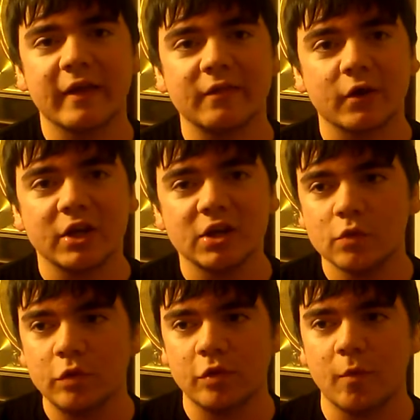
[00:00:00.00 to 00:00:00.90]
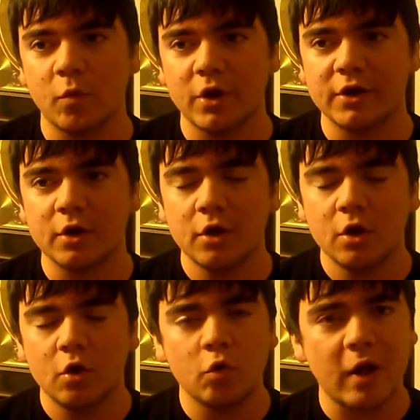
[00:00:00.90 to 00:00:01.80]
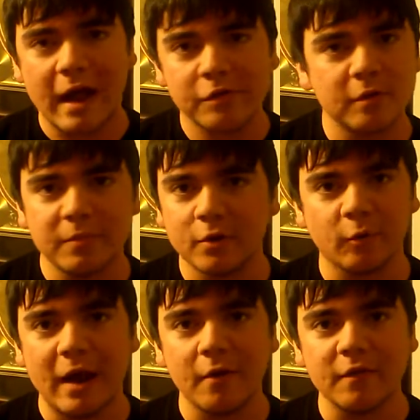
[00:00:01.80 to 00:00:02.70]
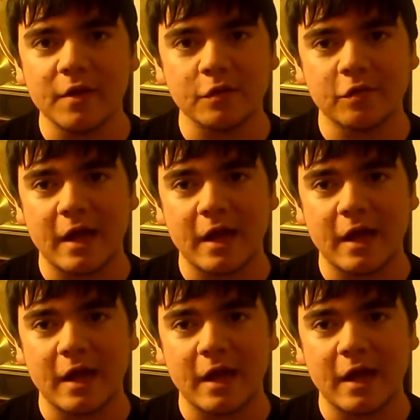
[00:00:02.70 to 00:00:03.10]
Like, they're going to use someone who hasn't been around this